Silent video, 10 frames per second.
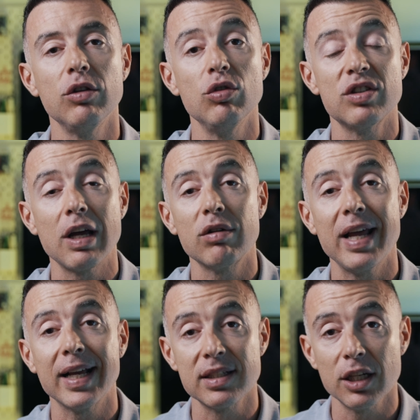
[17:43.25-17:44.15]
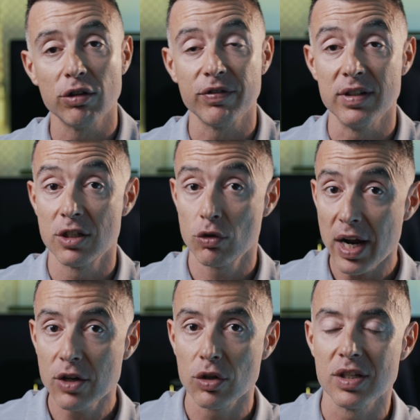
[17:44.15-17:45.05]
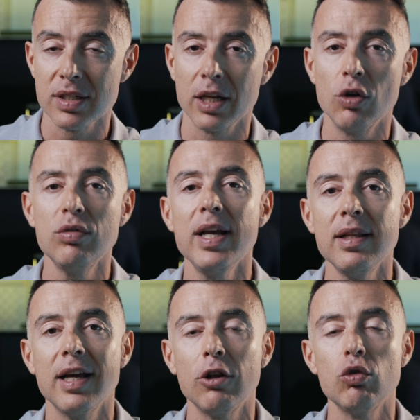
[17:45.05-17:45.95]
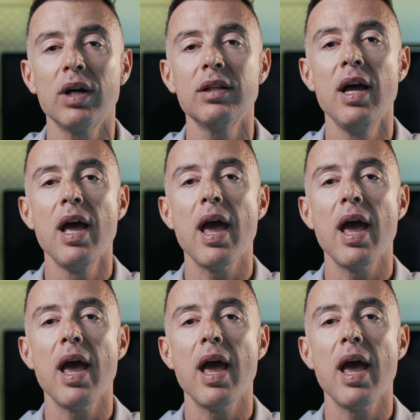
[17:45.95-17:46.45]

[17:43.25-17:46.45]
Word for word: to sound like a set of instructions, it's a good idea to add